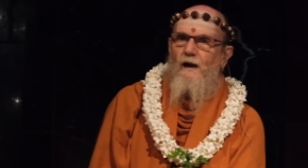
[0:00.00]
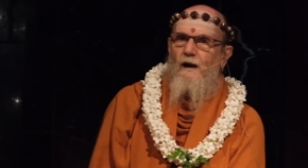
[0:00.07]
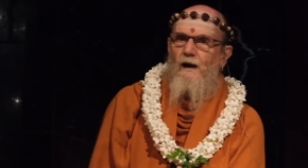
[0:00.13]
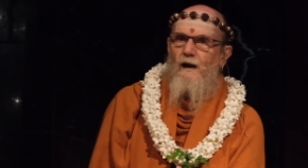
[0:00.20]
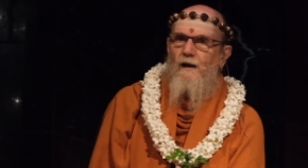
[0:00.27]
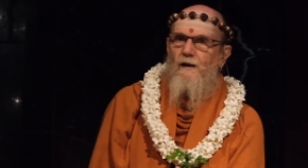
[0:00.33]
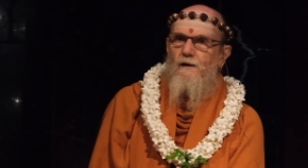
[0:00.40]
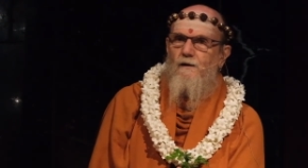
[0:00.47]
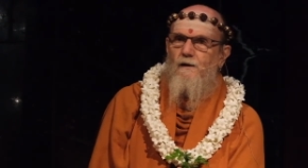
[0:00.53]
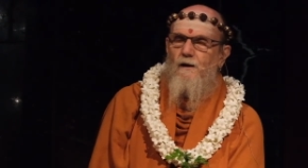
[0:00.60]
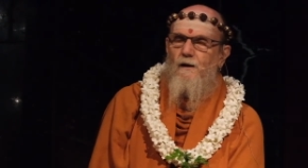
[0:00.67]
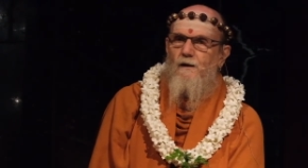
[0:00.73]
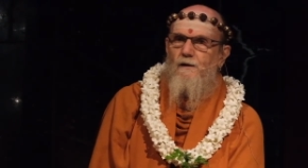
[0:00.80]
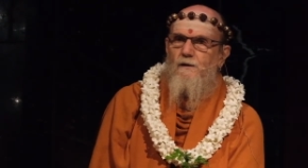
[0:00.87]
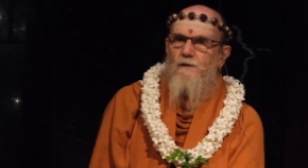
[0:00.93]

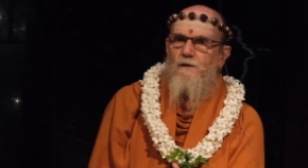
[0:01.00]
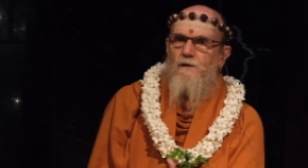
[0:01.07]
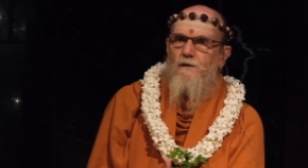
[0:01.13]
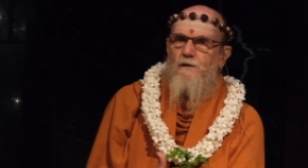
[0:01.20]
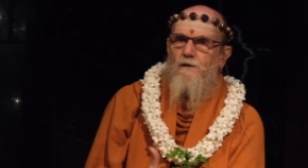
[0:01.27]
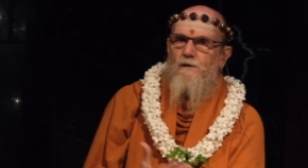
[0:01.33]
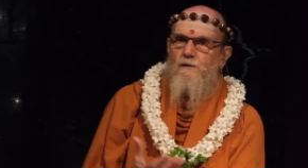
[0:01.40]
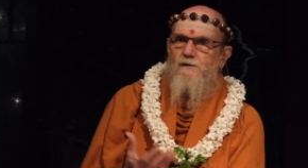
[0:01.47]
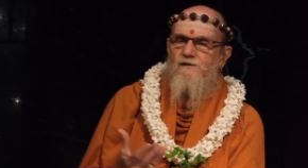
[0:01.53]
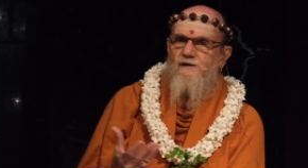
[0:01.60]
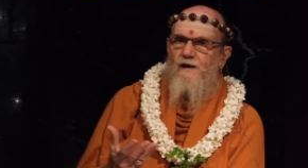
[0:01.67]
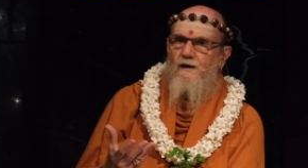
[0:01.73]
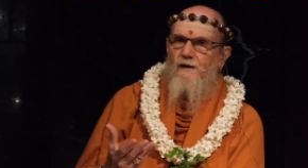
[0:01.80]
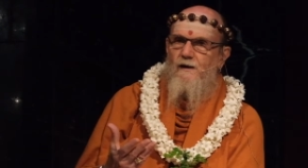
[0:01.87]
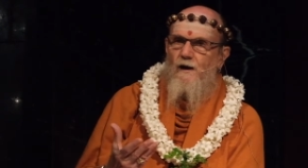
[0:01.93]
And
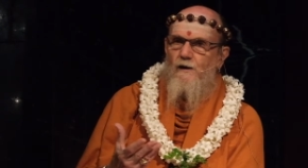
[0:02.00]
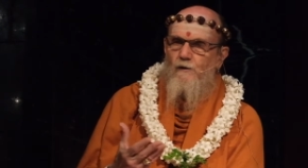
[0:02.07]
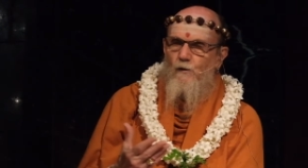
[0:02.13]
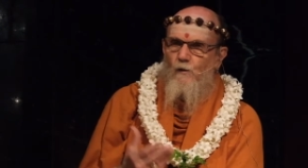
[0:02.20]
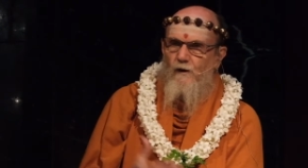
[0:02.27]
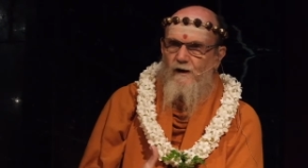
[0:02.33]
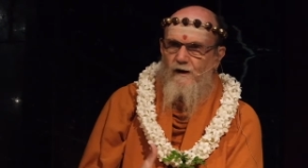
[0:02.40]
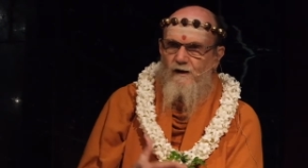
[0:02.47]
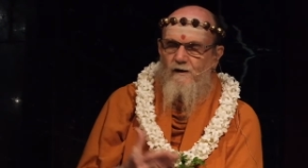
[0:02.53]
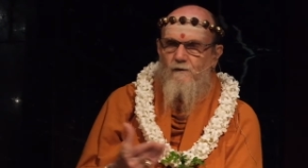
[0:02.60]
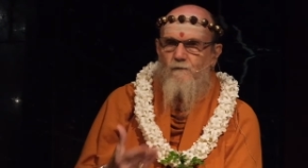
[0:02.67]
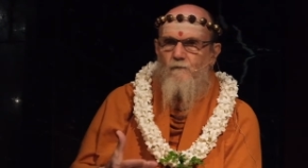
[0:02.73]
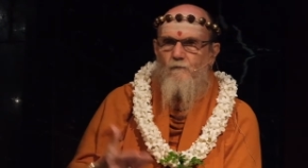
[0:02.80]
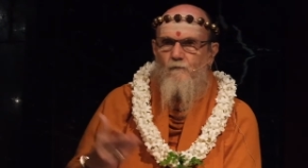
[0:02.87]
said another way,